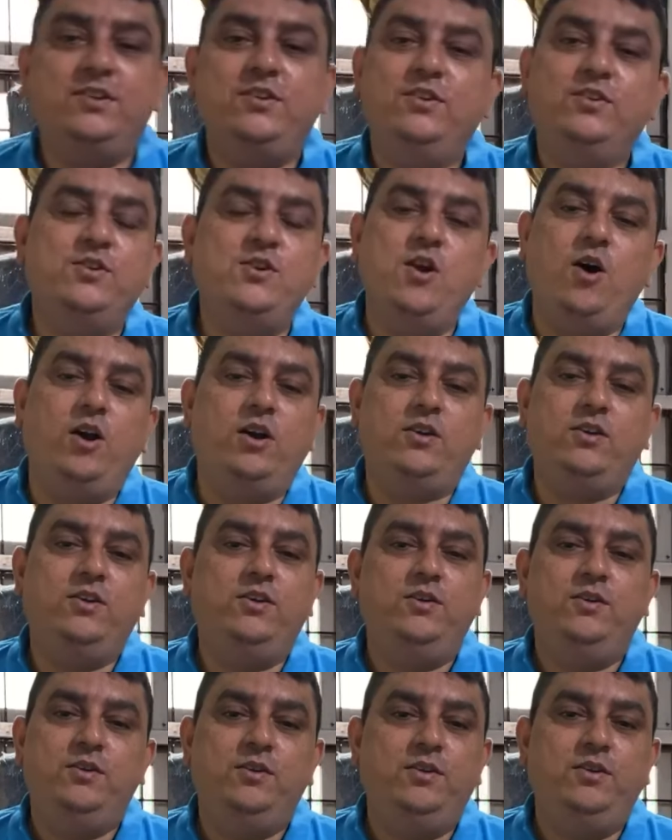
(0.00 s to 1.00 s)
is not
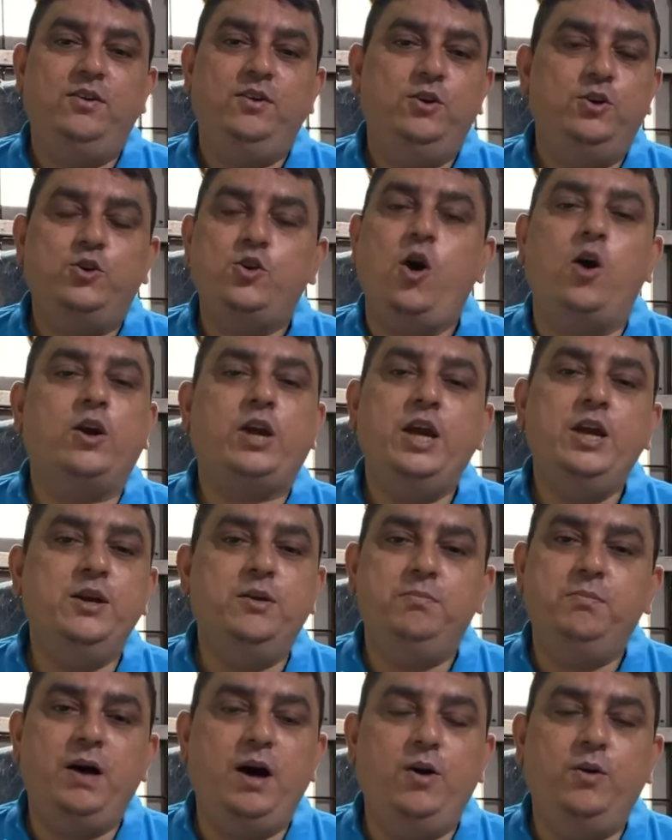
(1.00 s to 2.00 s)
talking
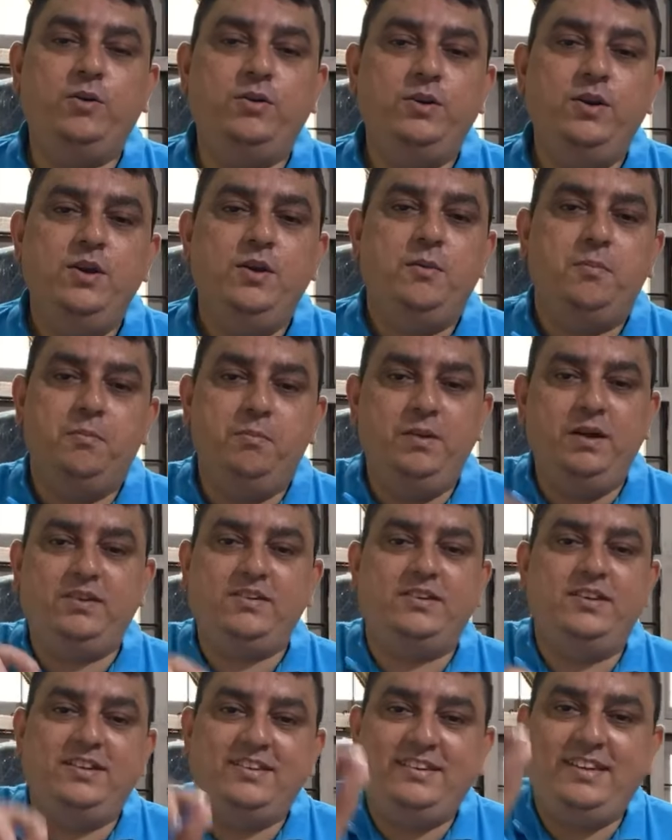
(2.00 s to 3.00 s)
about
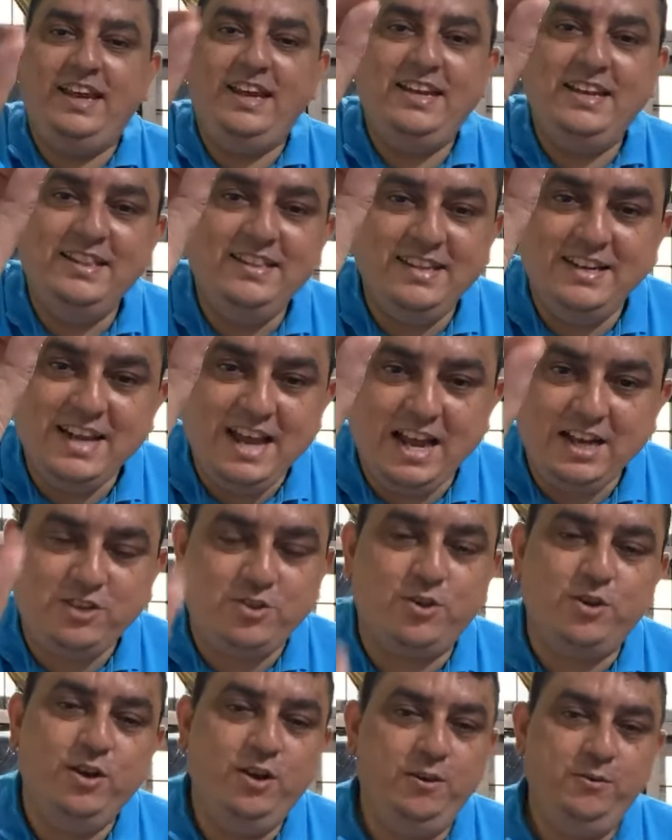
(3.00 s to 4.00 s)
mustard seed in the
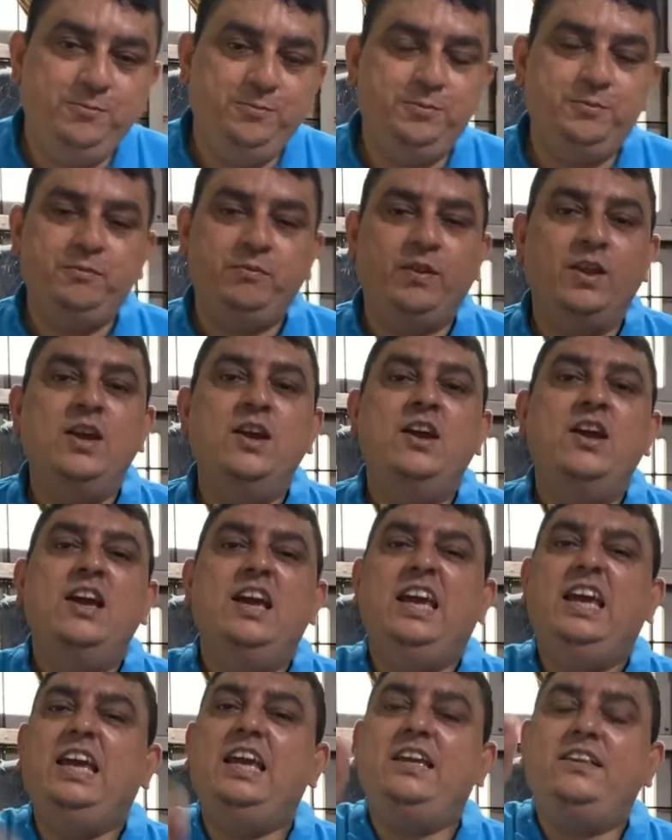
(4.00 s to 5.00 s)
natural.
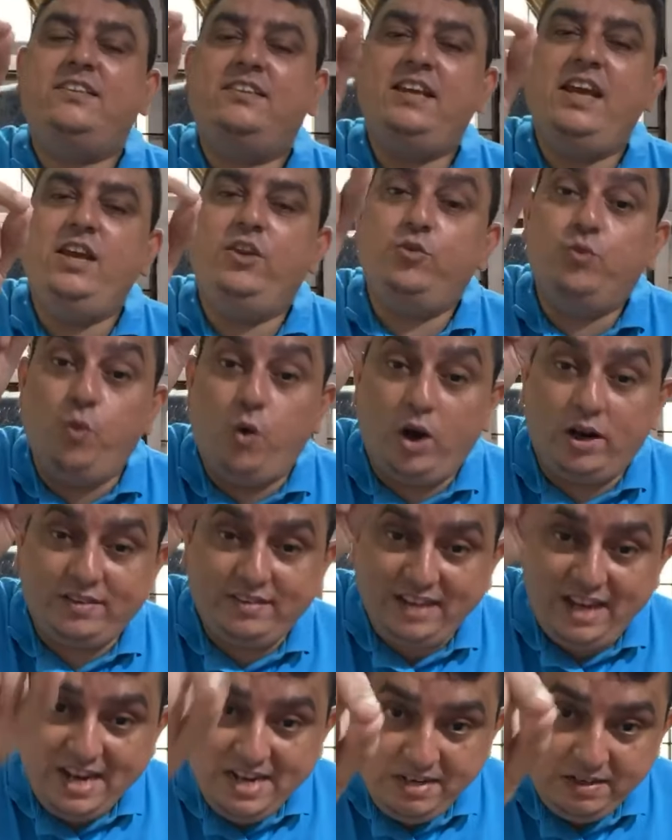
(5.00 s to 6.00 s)
He sees what's
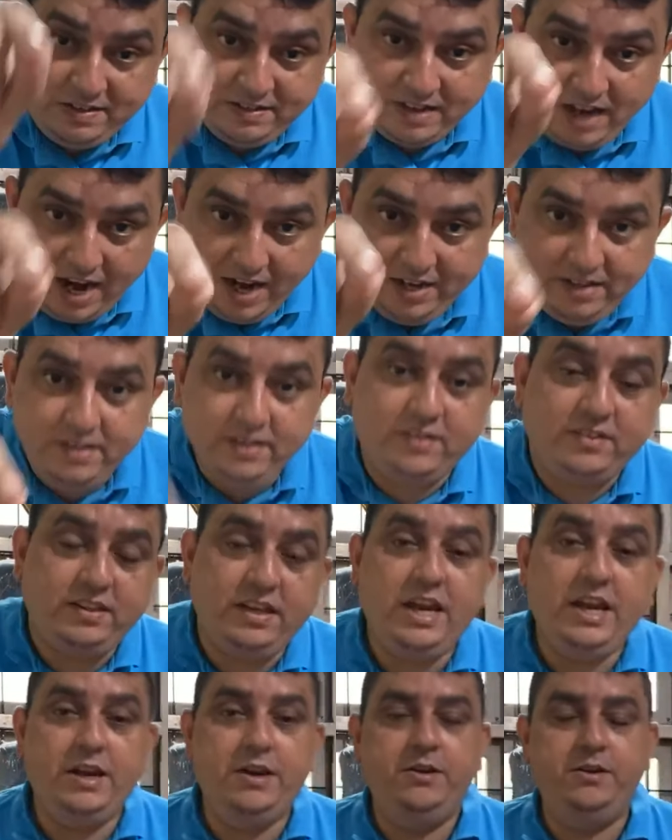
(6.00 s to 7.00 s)
inside the
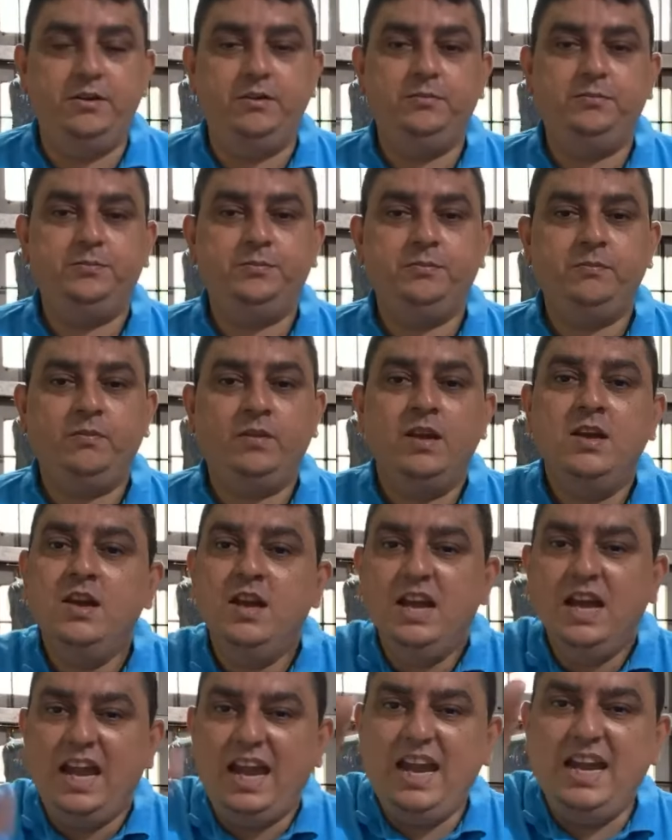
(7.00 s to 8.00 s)
seed.
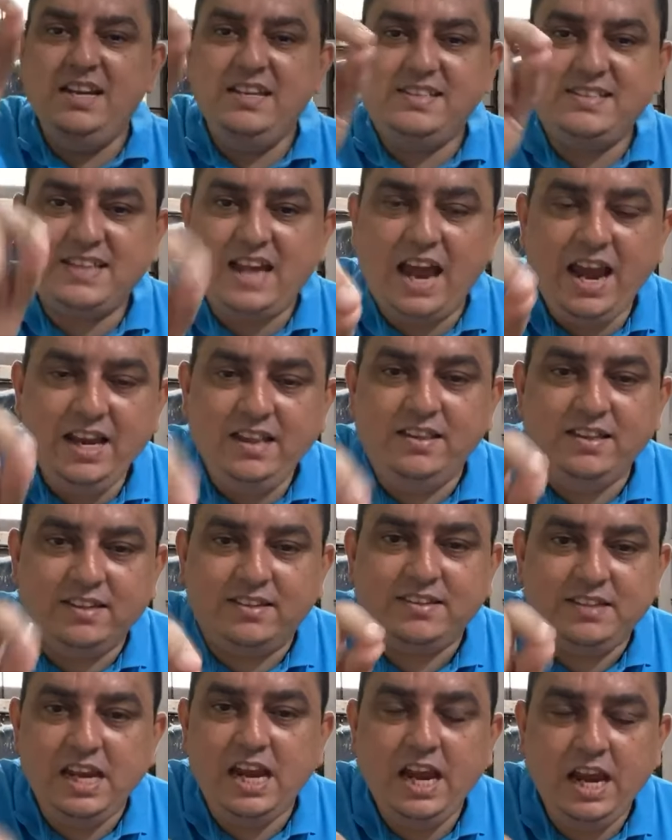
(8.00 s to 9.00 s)
Inside the
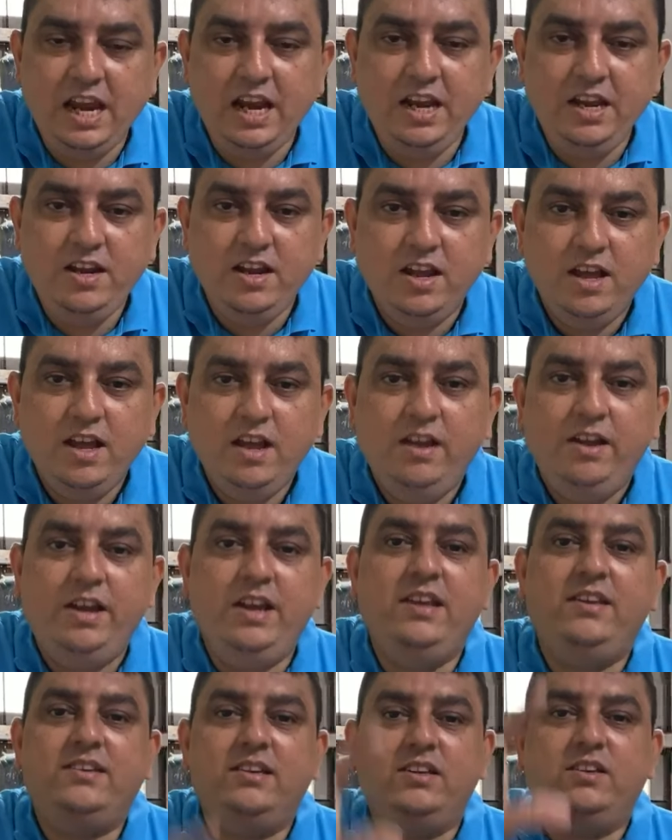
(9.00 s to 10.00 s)
seed
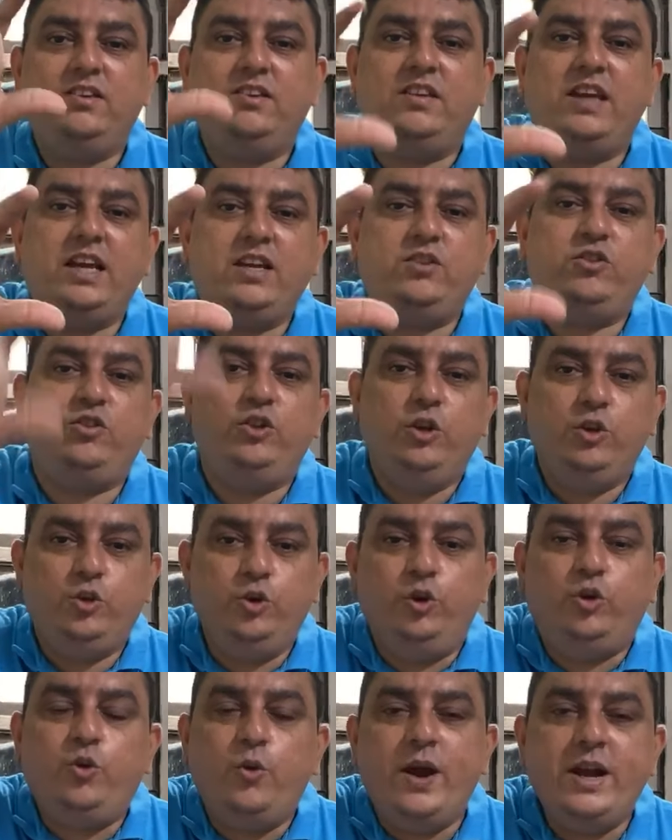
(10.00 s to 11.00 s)
is a 6 to
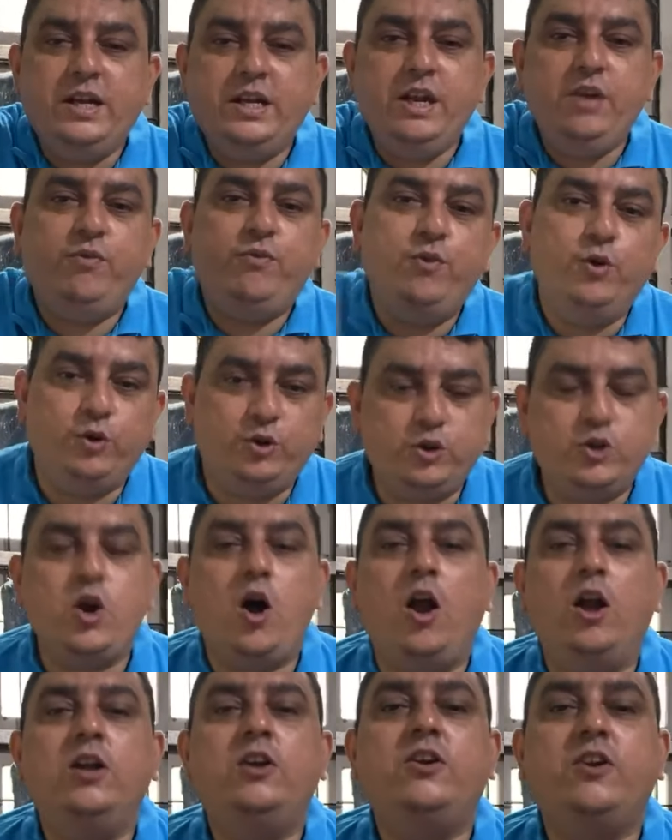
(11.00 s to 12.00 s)
20 foot
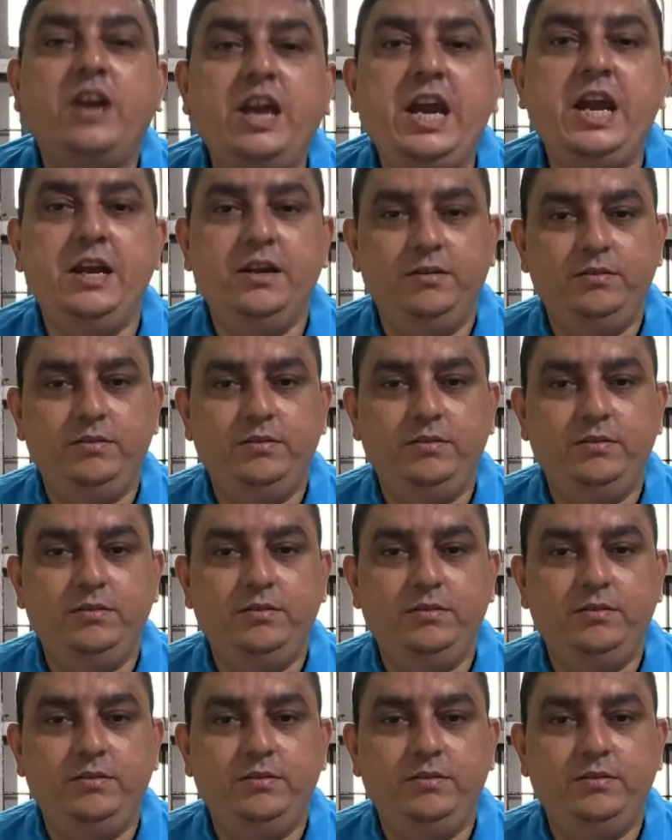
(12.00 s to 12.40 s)
tall tree.